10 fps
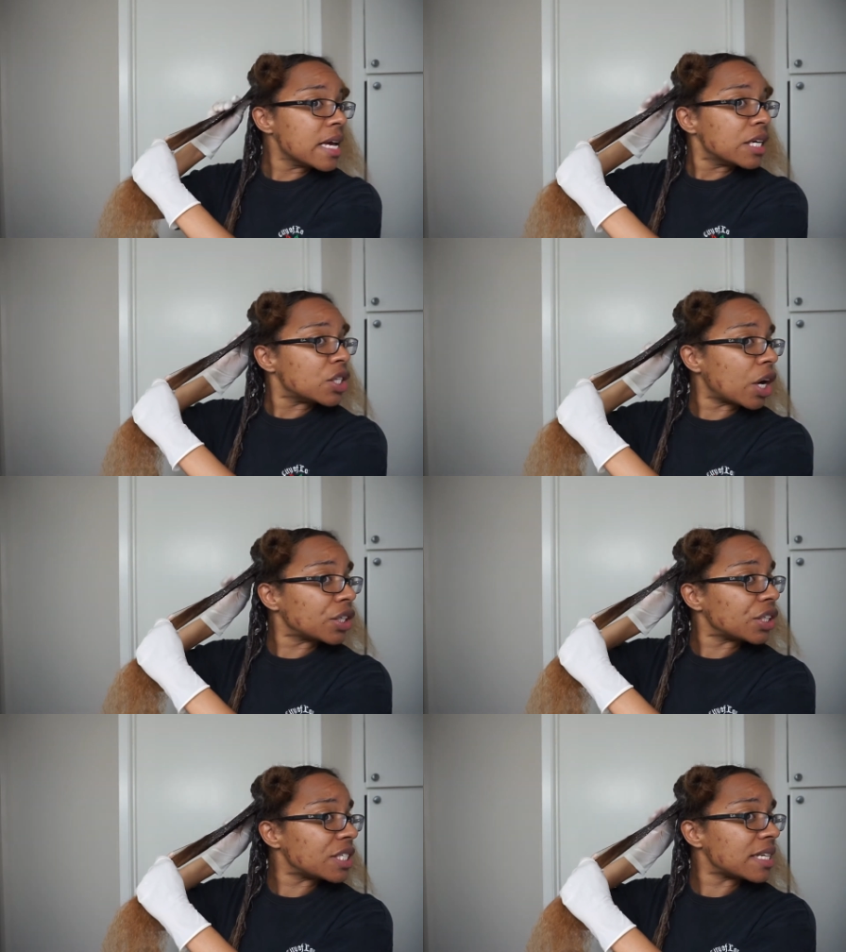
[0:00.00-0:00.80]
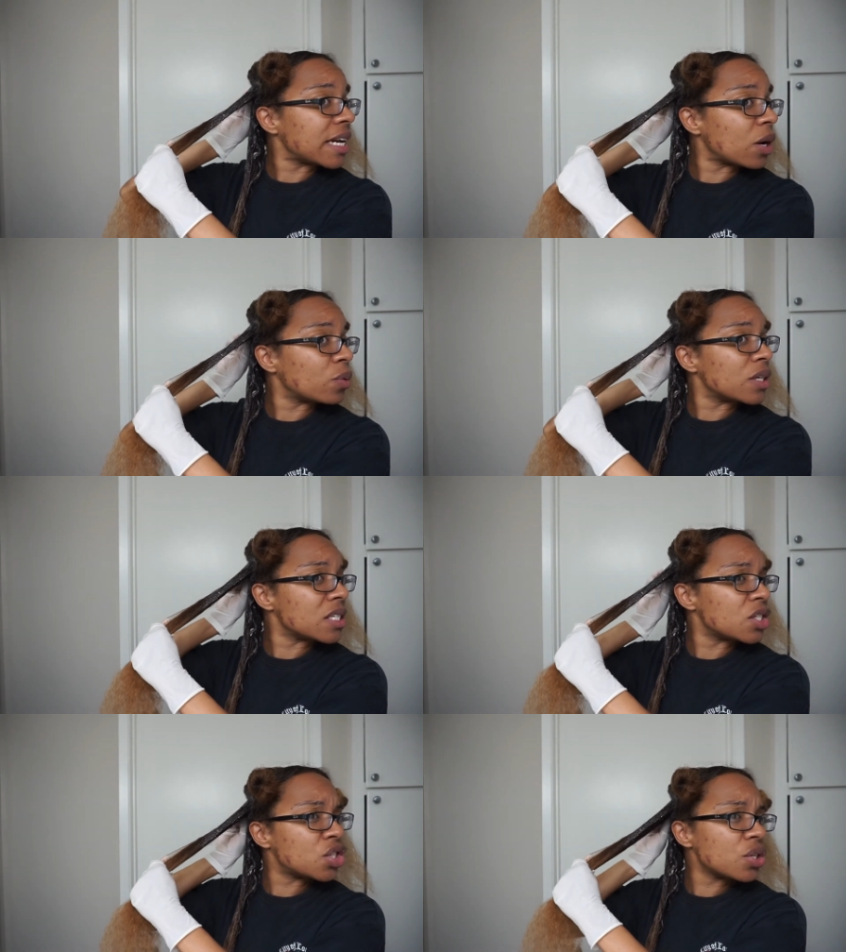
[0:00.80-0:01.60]
Doctor said I
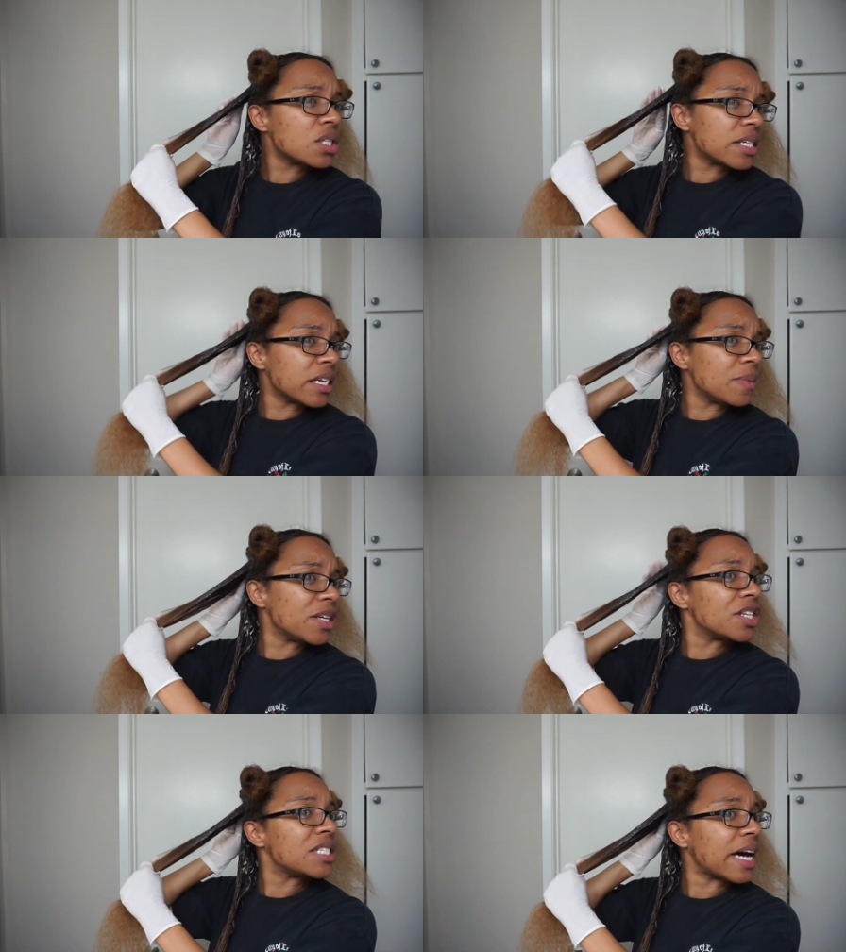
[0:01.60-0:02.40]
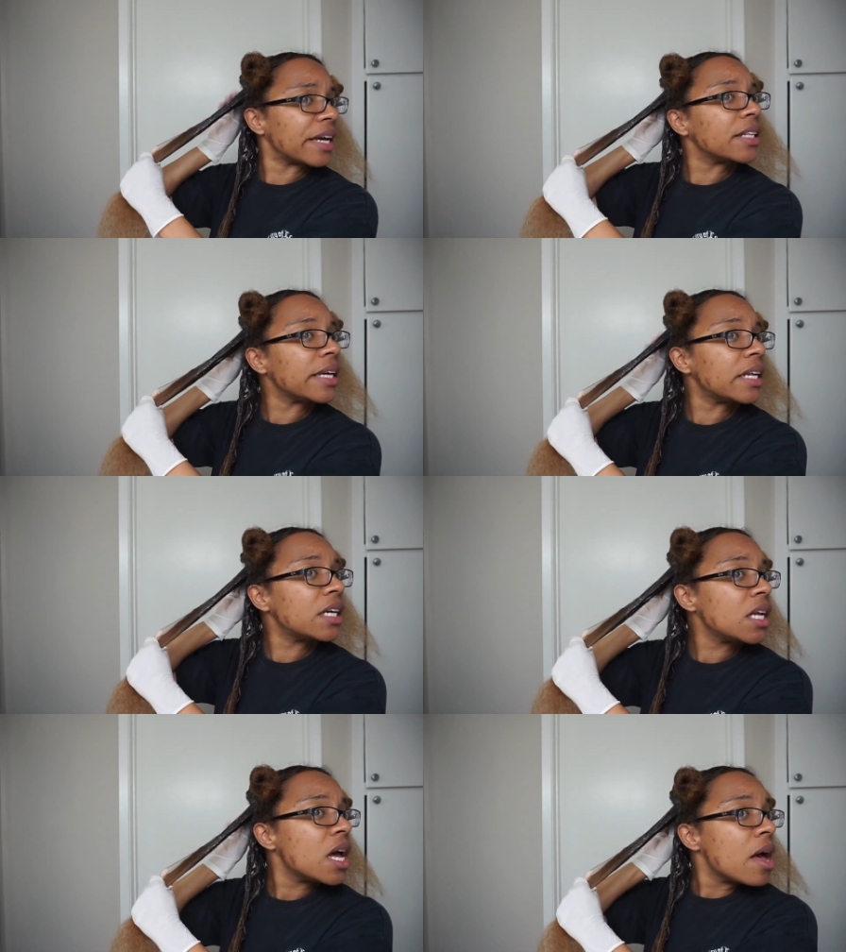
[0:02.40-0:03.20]
was 2 centimeters
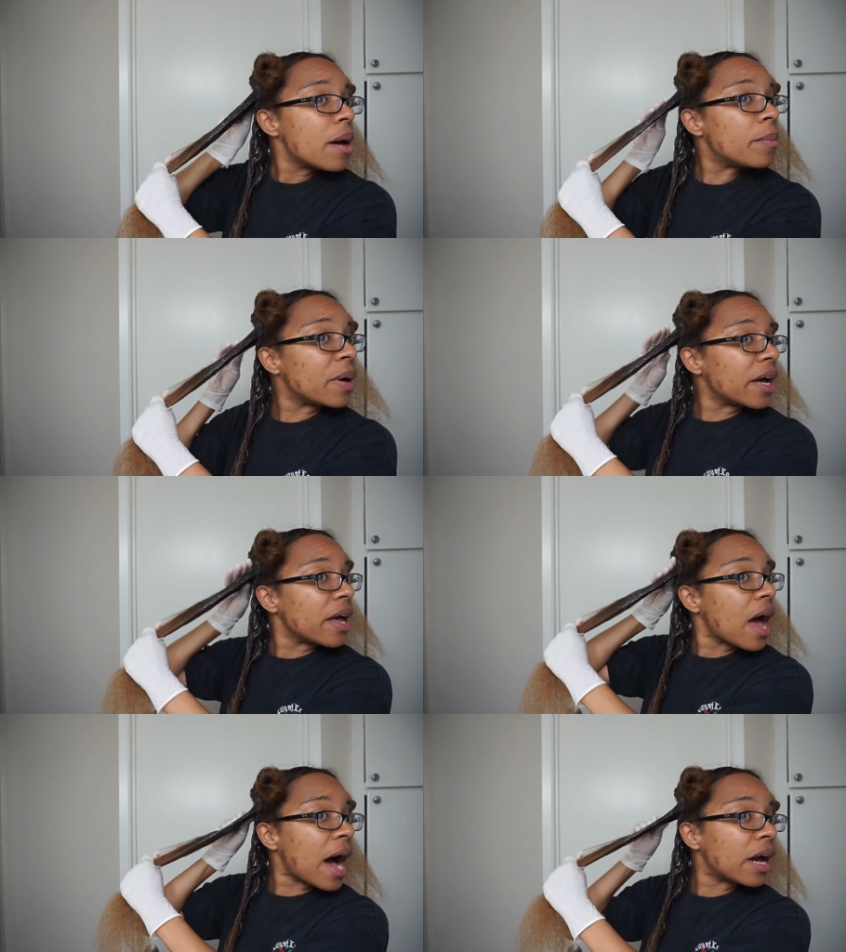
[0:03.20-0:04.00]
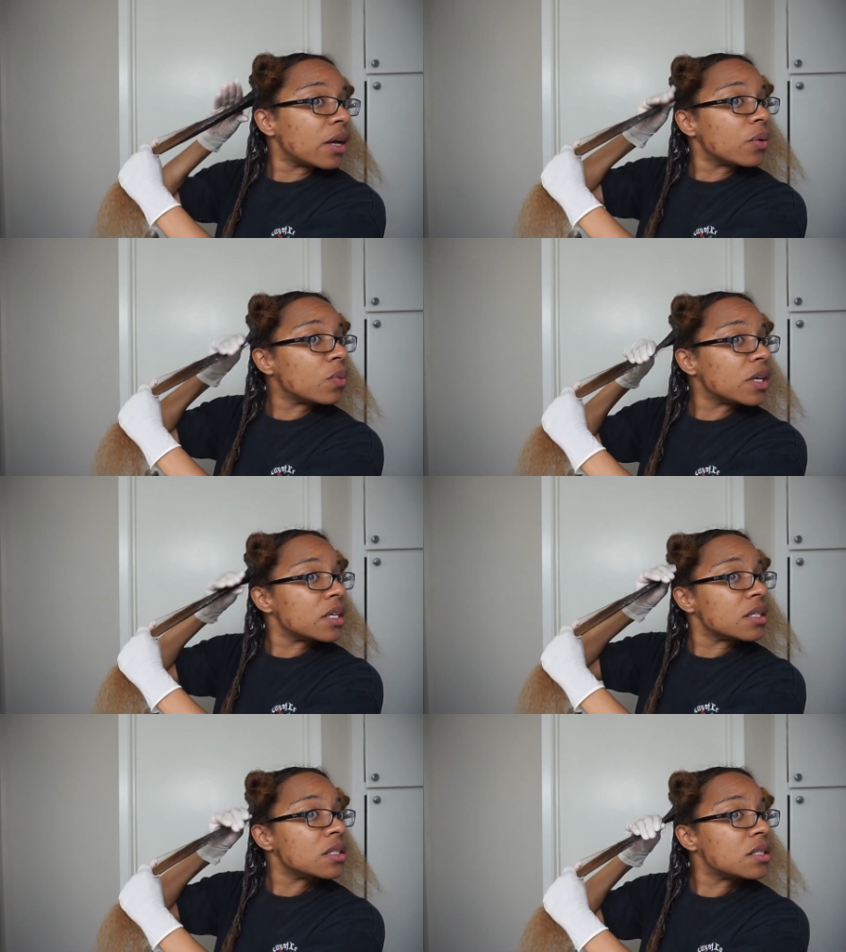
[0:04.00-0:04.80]
dilated, but
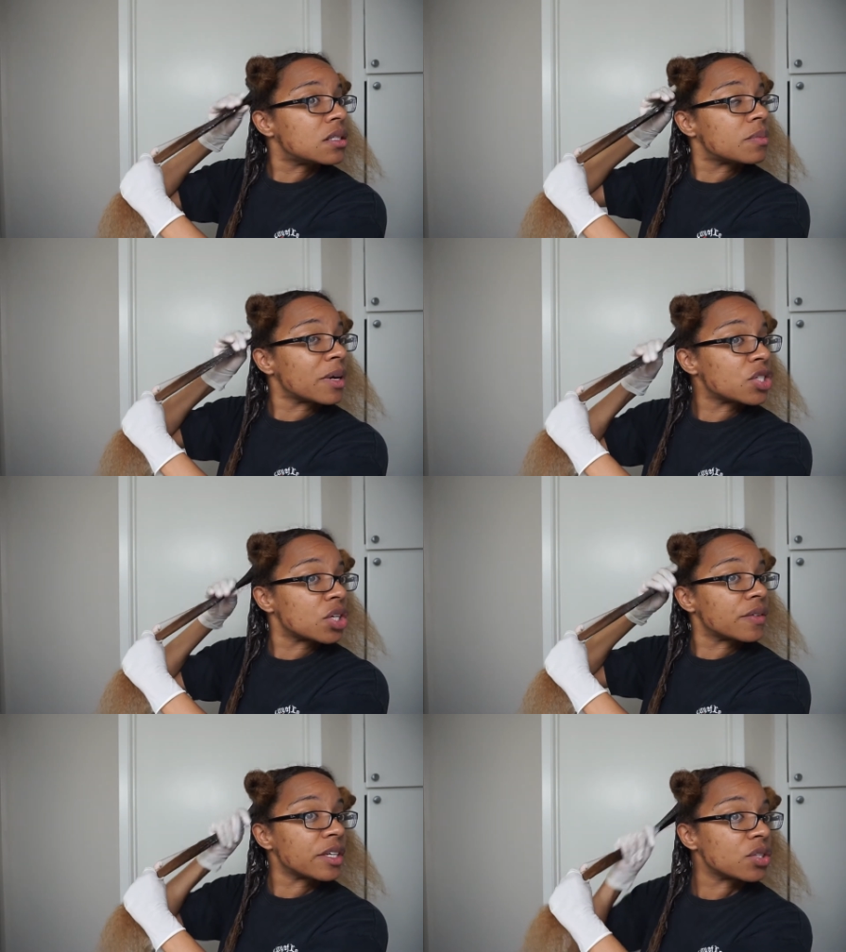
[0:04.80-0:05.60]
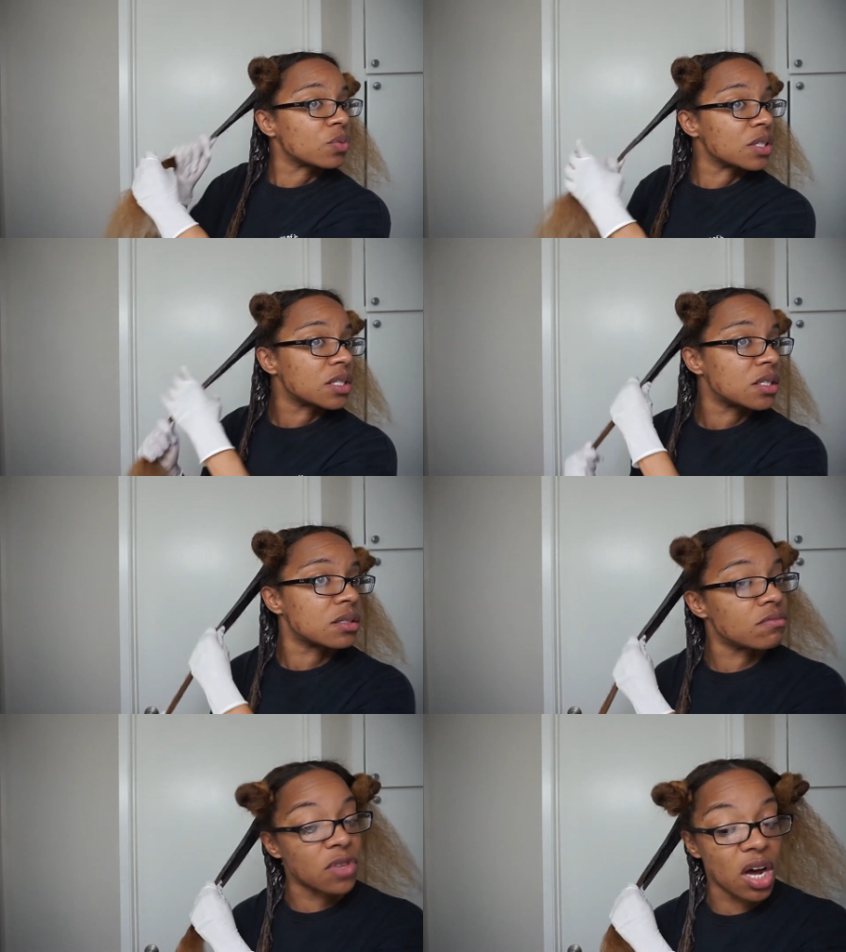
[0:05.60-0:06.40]
my cervix was
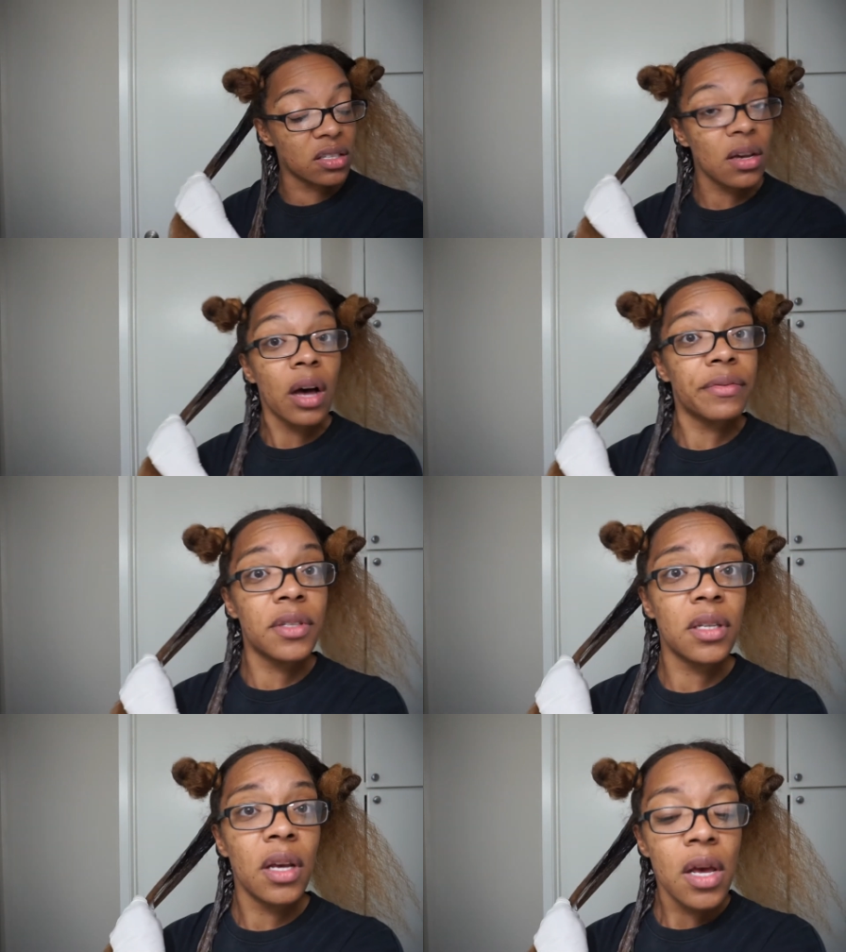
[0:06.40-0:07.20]
not soft.